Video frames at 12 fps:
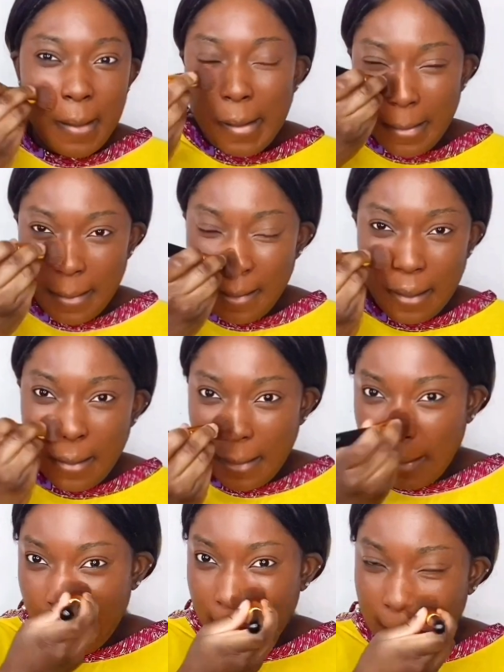
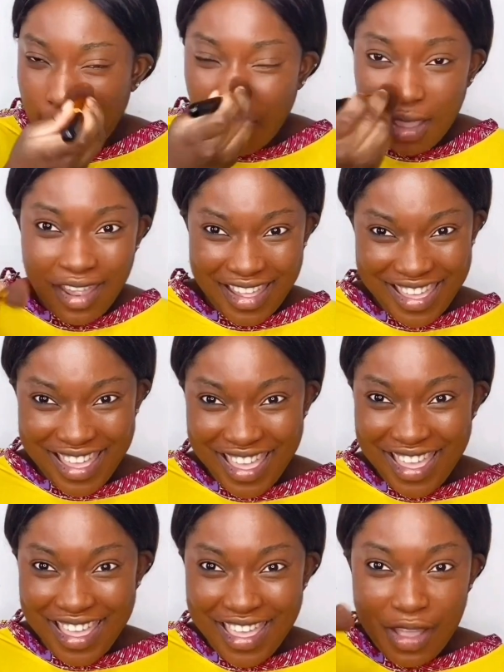What's
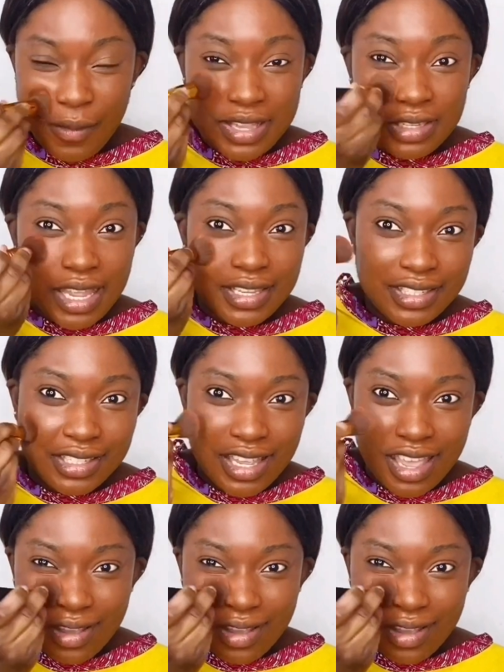I say?